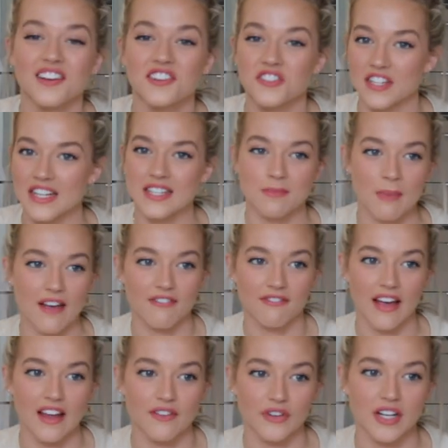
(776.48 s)
she is my
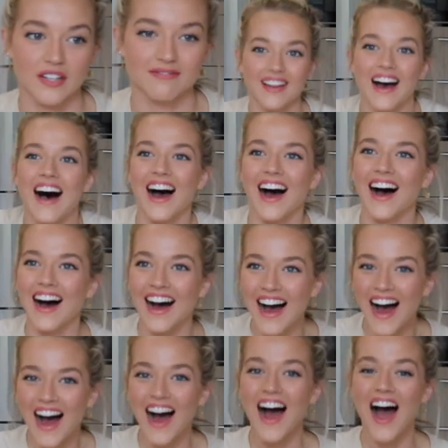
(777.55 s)
favorite.
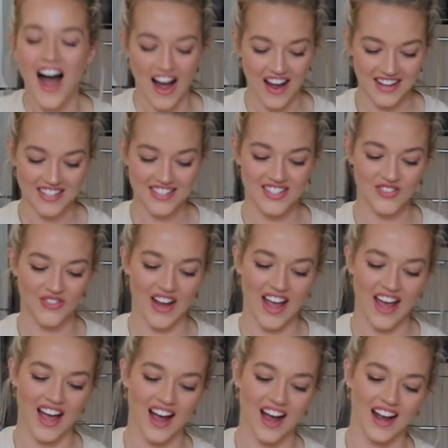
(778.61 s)
I swear
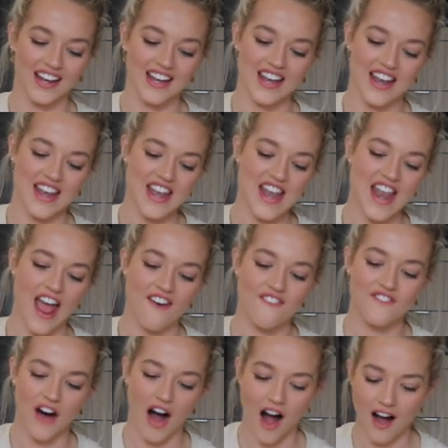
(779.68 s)
I
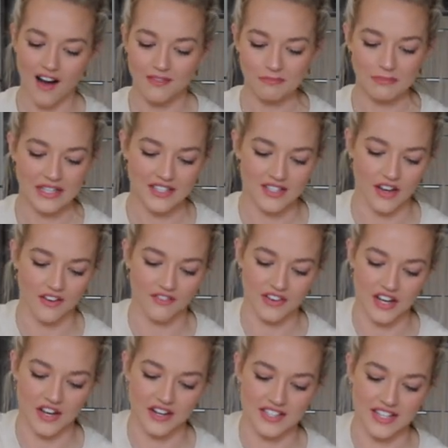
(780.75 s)
never miss her
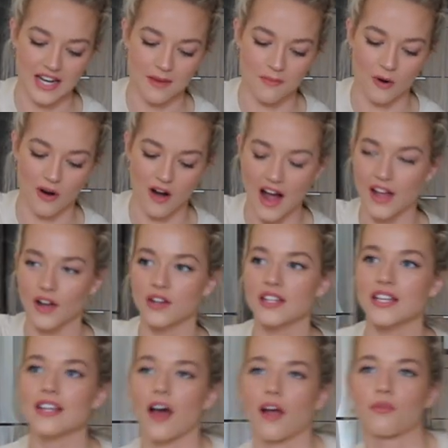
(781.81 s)
videos anymore. I only
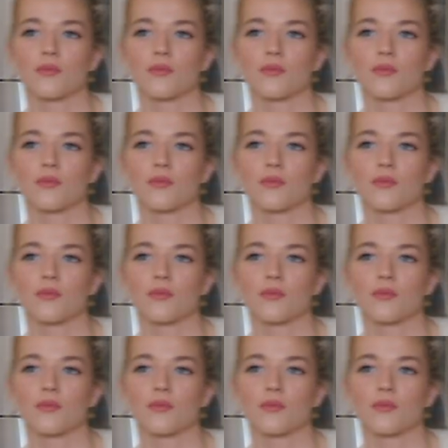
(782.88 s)
like